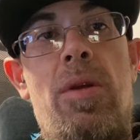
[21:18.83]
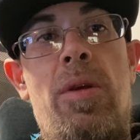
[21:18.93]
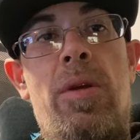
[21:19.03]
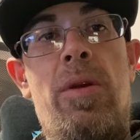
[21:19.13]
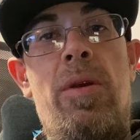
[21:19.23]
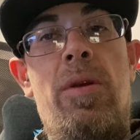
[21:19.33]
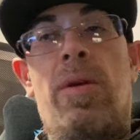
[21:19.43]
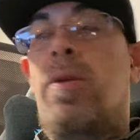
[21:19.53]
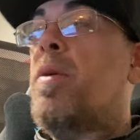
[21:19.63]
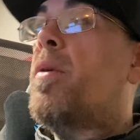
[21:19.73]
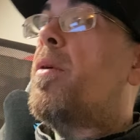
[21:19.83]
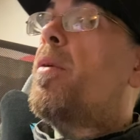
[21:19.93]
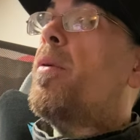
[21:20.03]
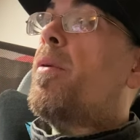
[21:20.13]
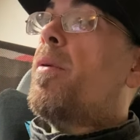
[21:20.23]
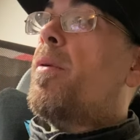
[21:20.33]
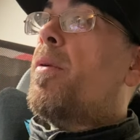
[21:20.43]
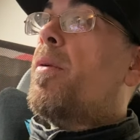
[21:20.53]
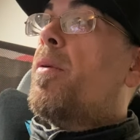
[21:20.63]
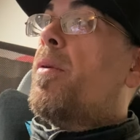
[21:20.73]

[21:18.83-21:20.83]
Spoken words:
Nothing is said.